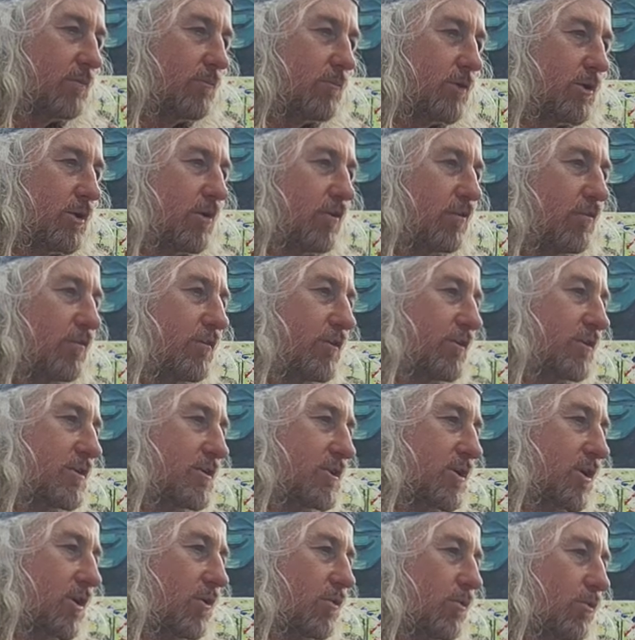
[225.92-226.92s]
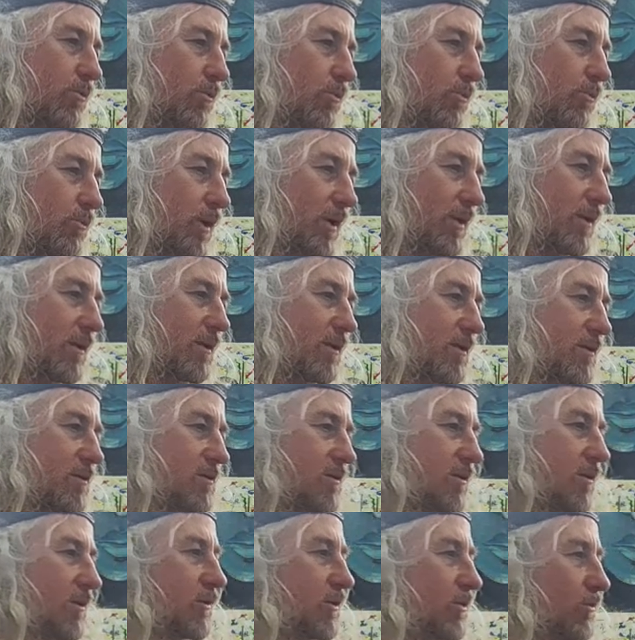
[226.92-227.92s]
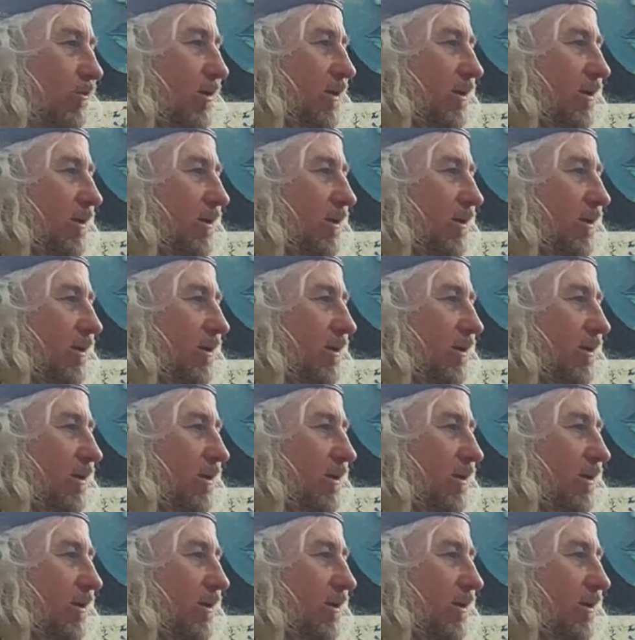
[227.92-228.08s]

mural thing start? When did it start?